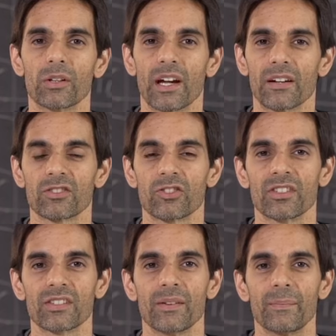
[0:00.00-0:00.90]

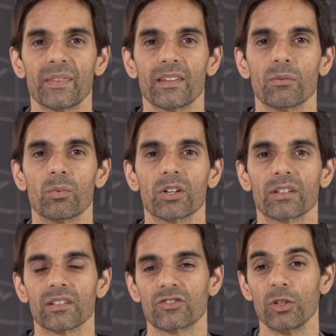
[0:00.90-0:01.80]
garages where
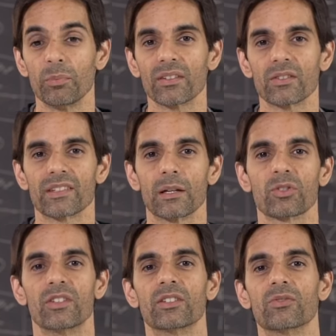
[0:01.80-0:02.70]
the GPS
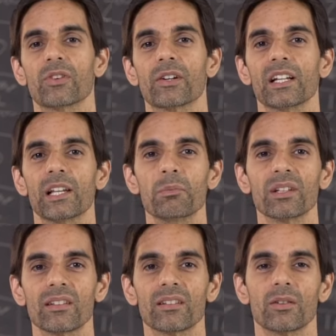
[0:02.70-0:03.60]
reception is very
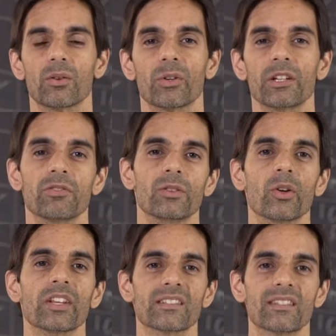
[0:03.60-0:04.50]
limited or even
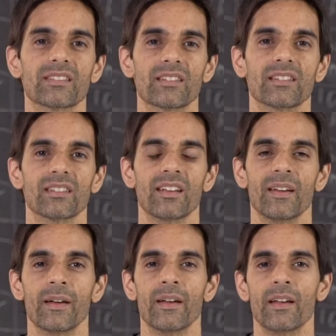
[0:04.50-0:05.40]
non-existent,
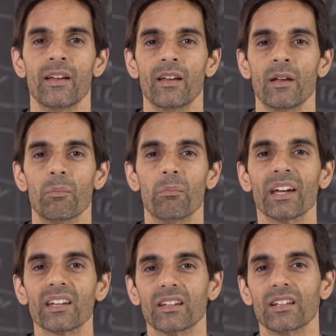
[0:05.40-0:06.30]

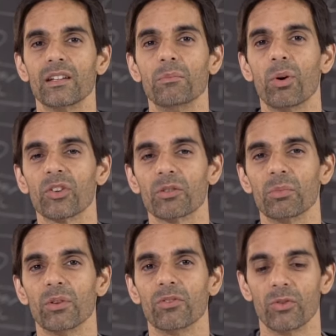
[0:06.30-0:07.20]
making it
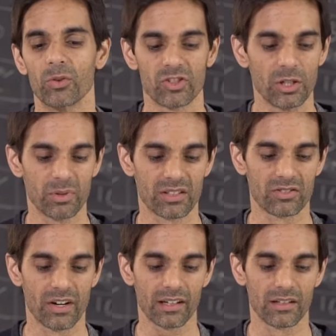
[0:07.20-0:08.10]
impossible for GPS
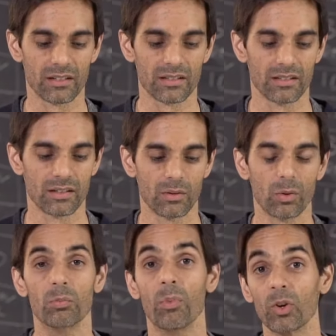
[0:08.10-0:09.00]
trackers,
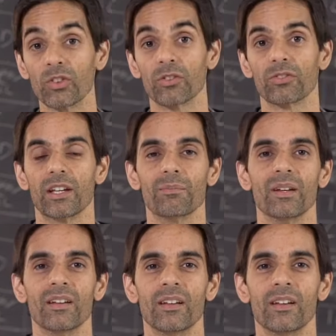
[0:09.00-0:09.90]
or most of them,
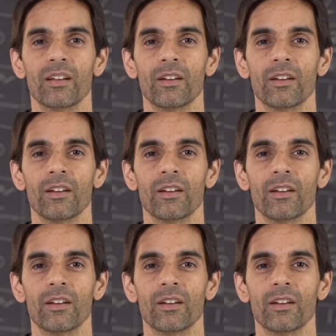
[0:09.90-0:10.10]
to